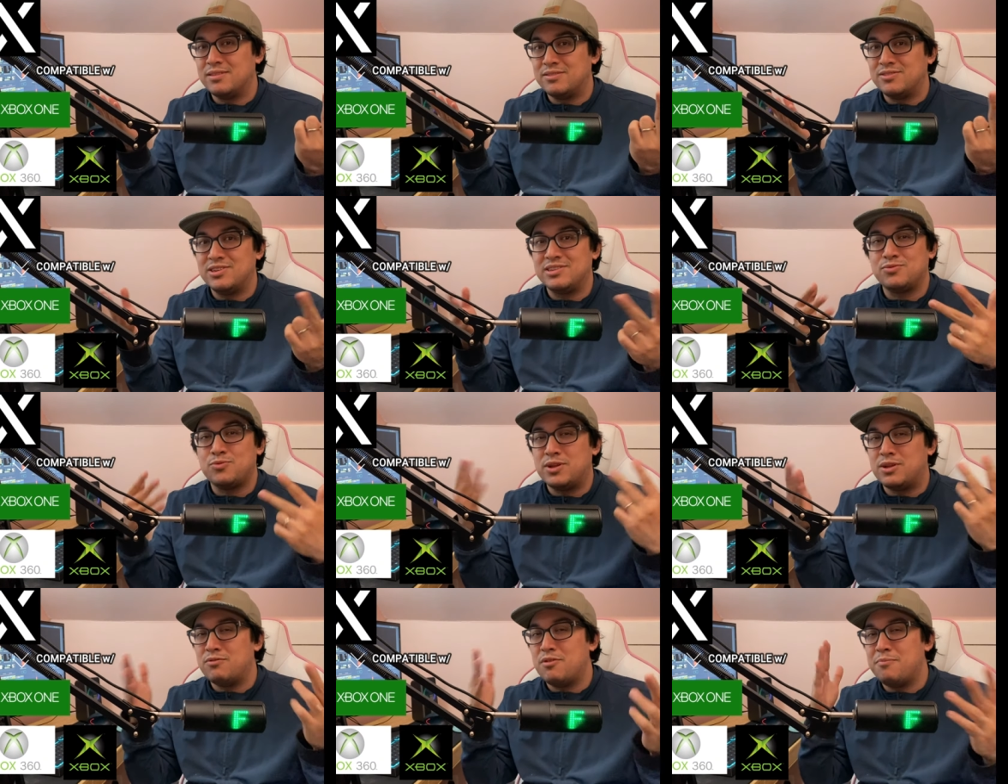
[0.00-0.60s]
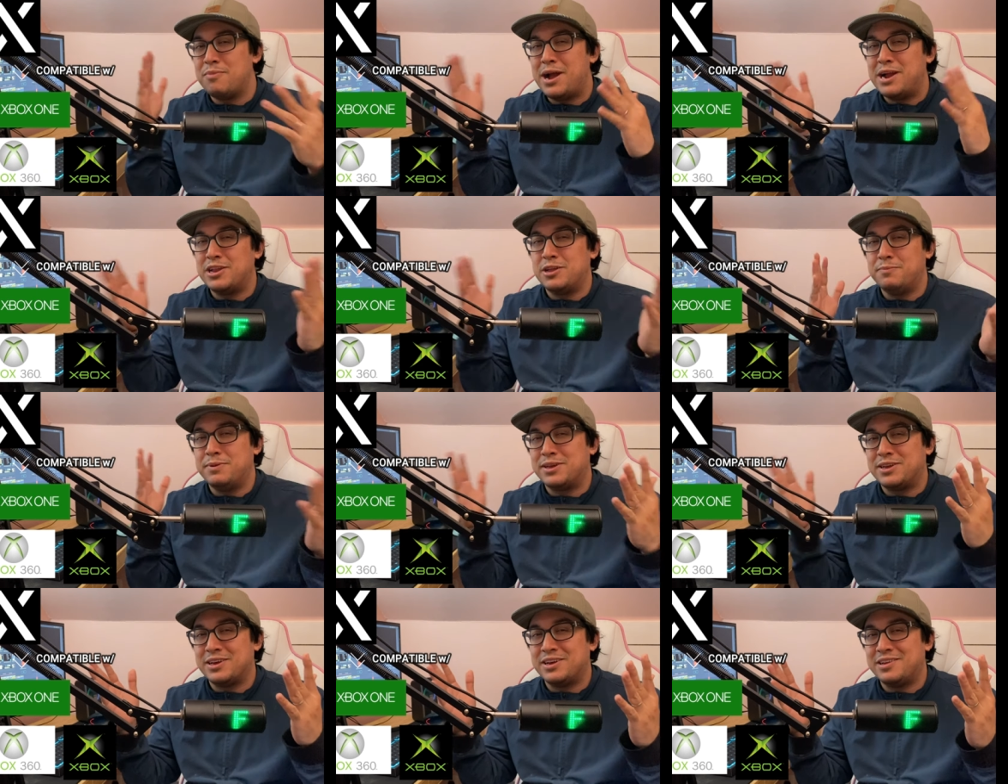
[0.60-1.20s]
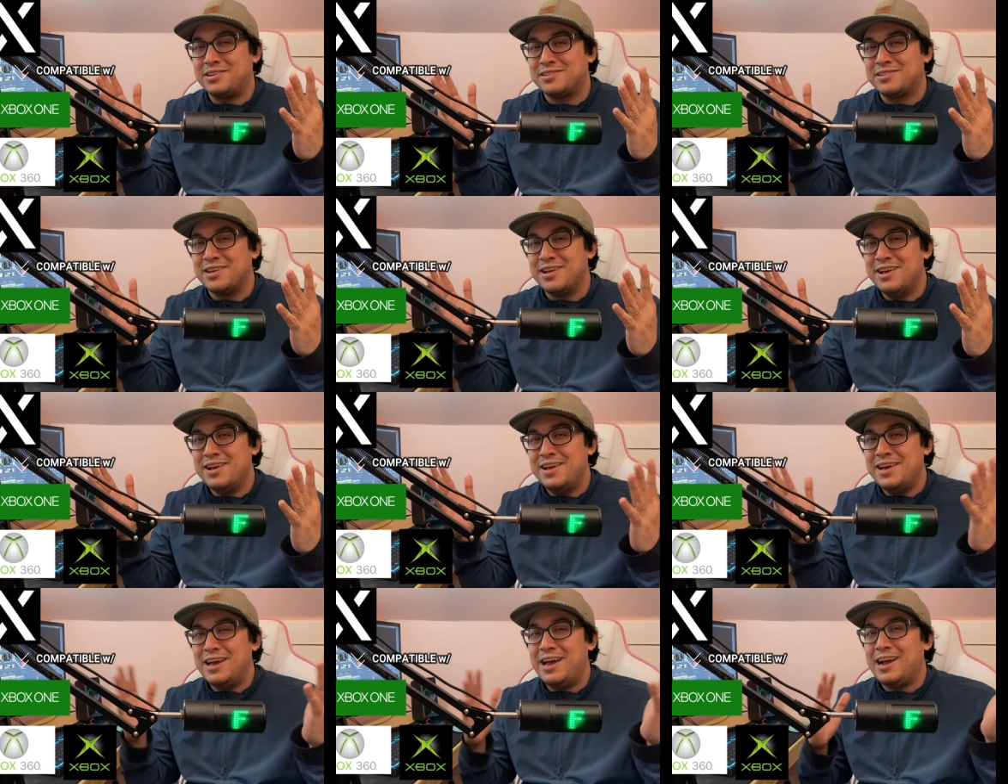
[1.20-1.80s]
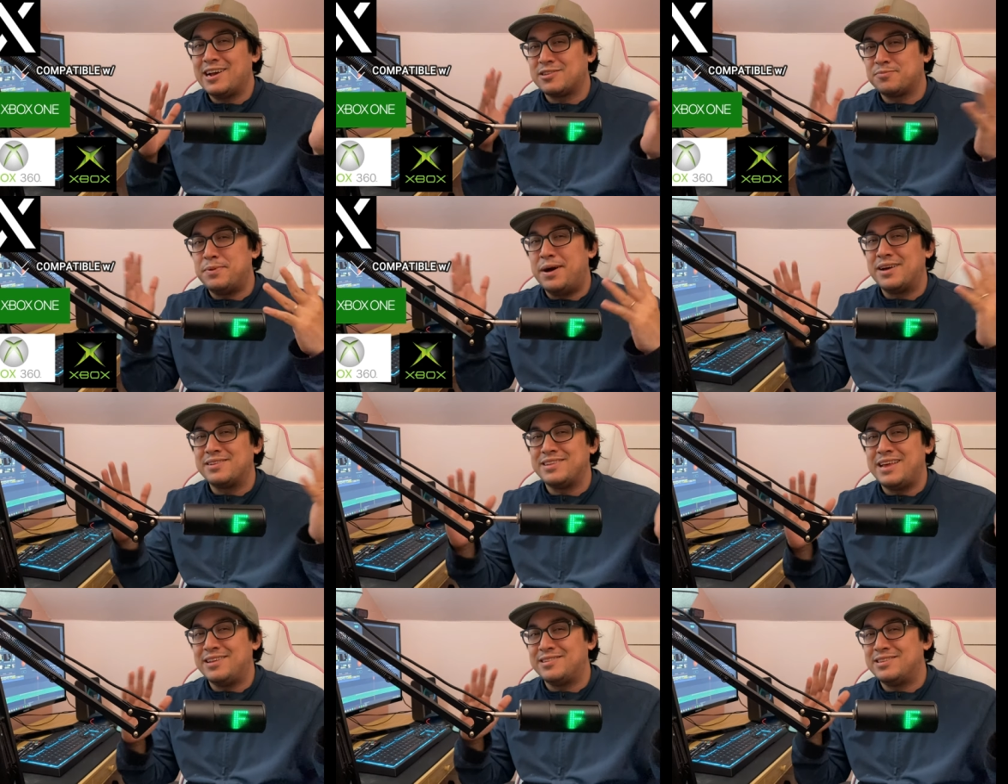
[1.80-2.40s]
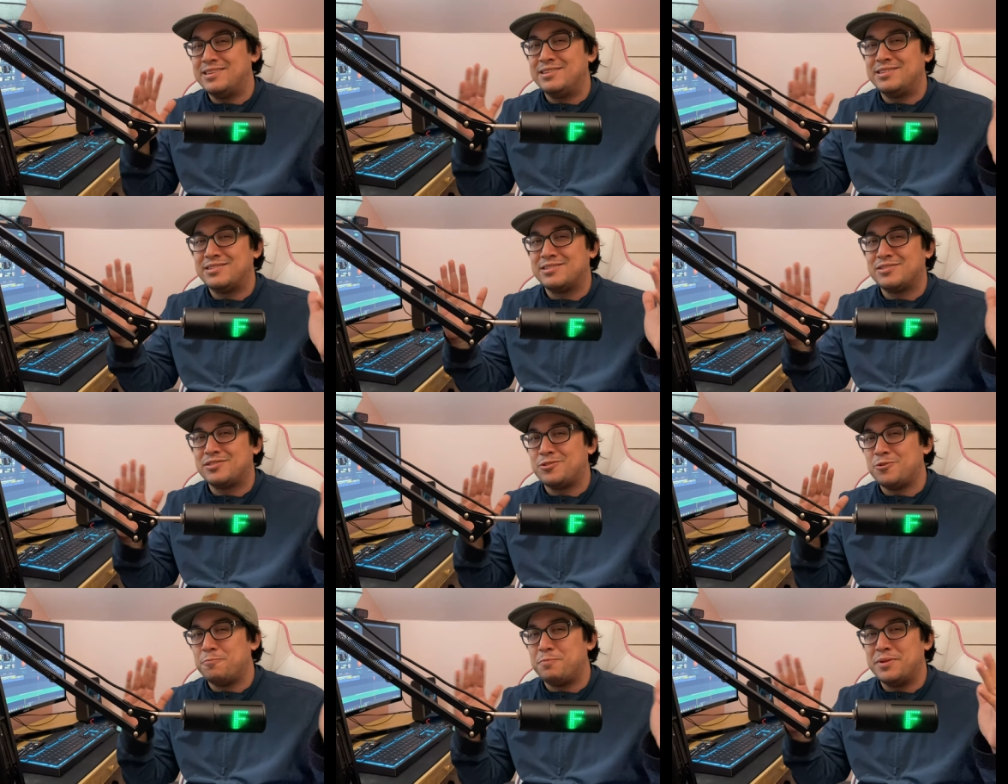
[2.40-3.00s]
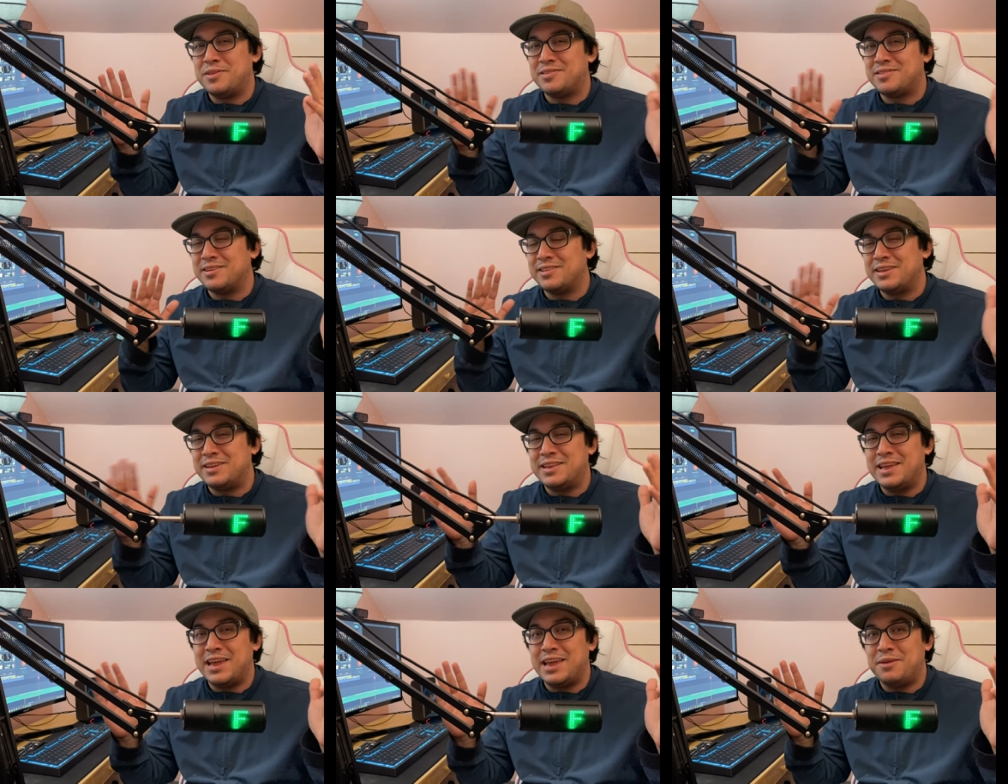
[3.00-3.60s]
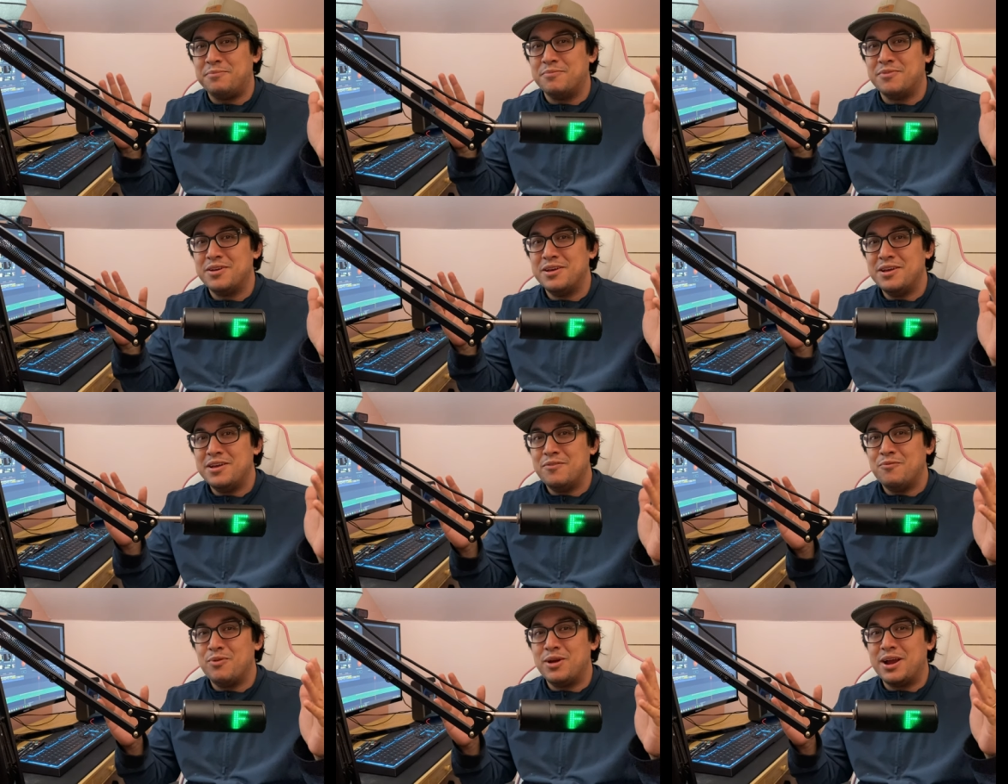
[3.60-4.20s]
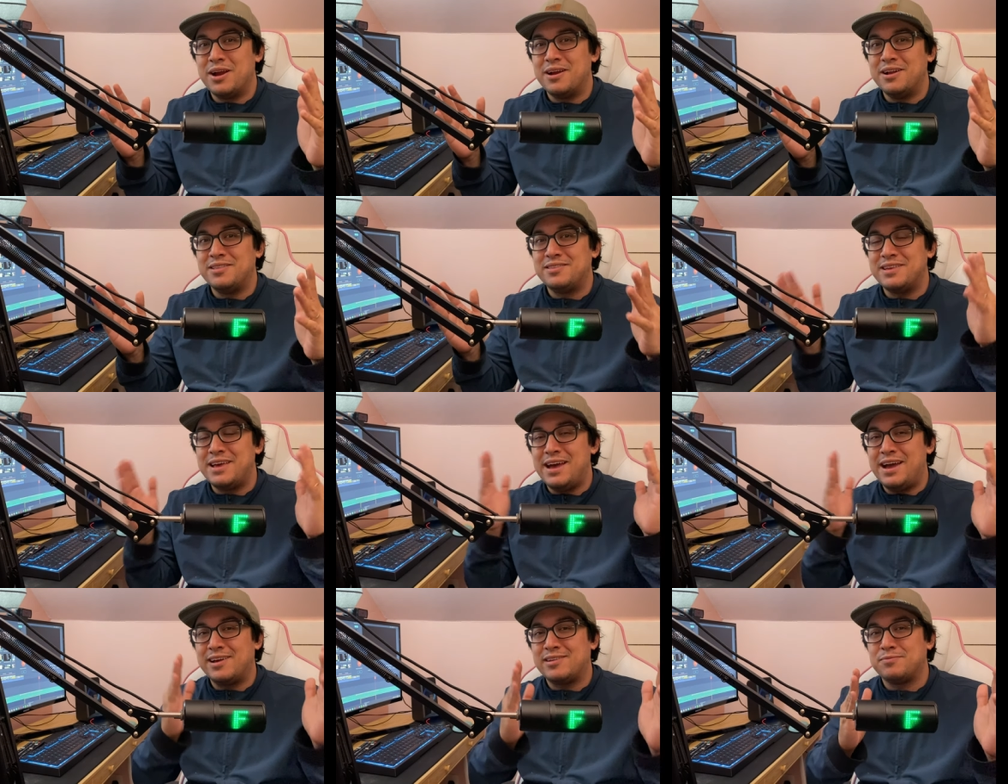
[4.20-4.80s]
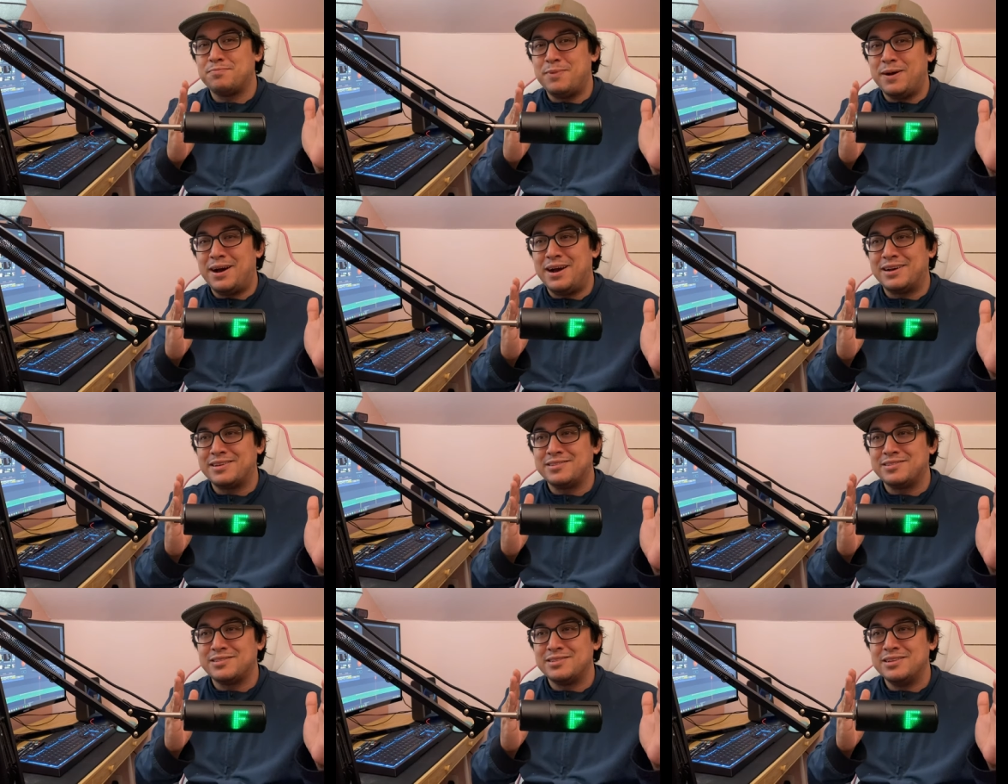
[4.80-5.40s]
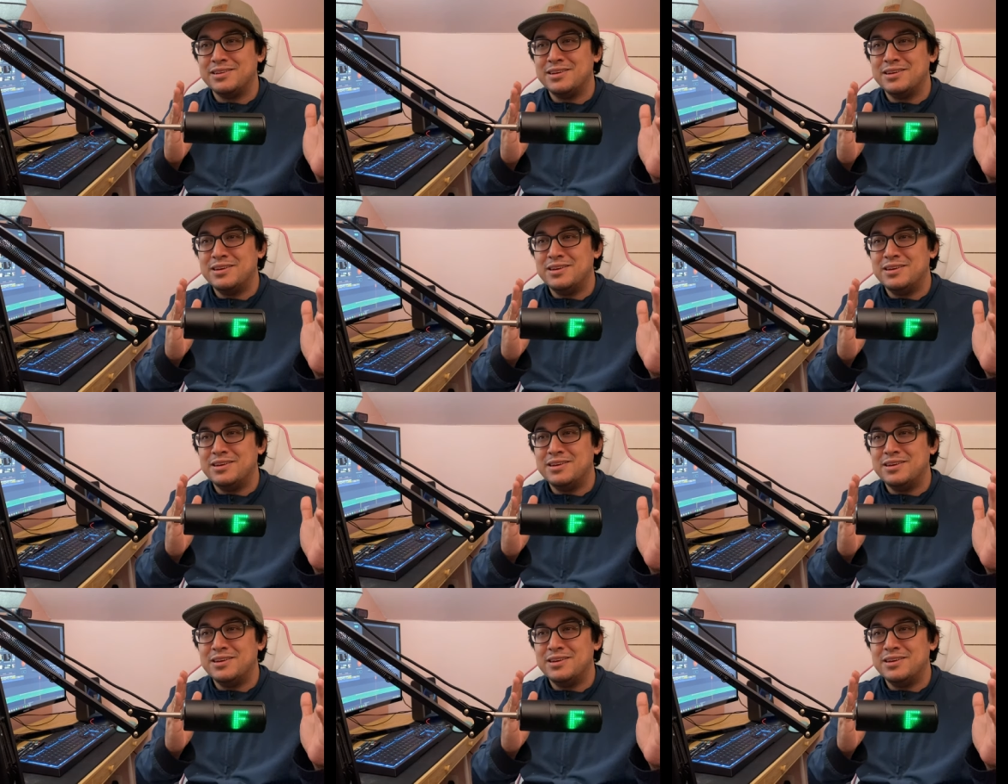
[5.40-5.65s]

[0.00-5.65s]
Just want to remind you because Xbox has this stupid silly name where it's Xbox